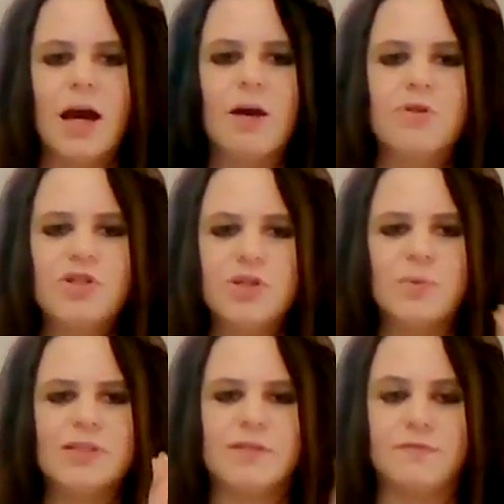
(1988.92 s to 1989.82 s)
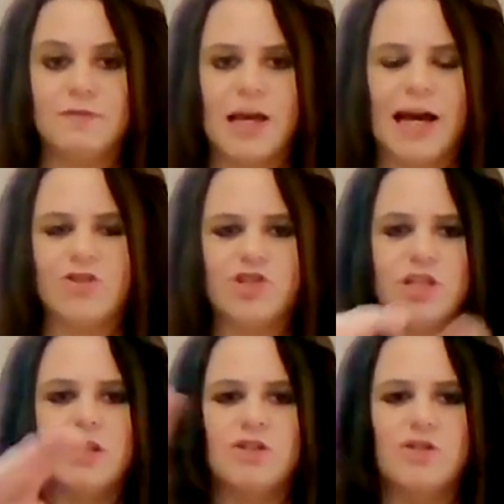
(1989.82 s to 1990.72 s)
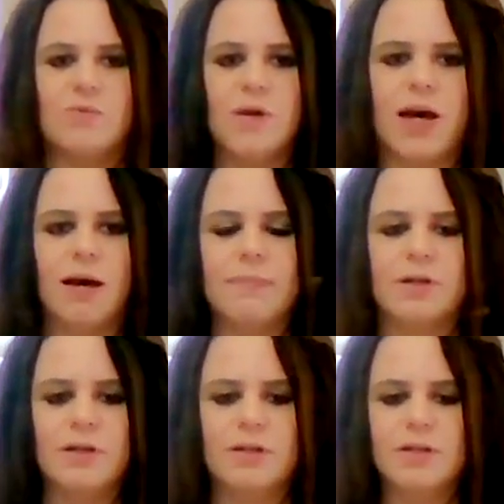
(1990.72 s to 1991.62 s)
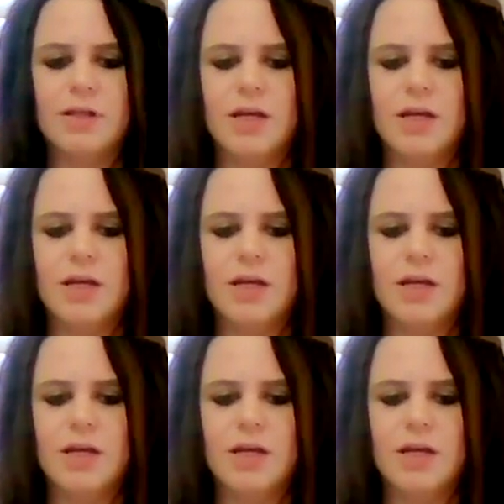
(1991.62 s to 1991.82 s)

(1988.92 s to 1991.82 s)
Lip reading: I wish it wasn't flashing and do that, but